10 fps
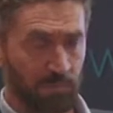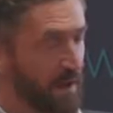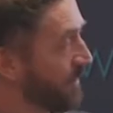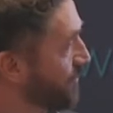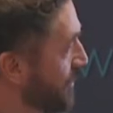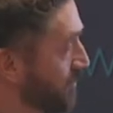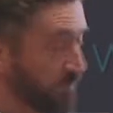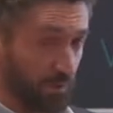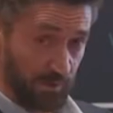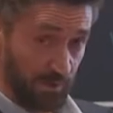platform,
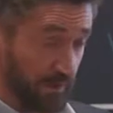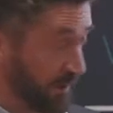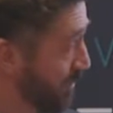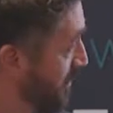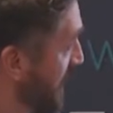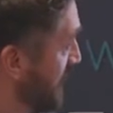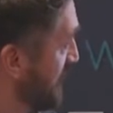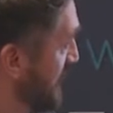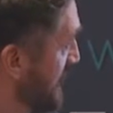which I'll tell you about.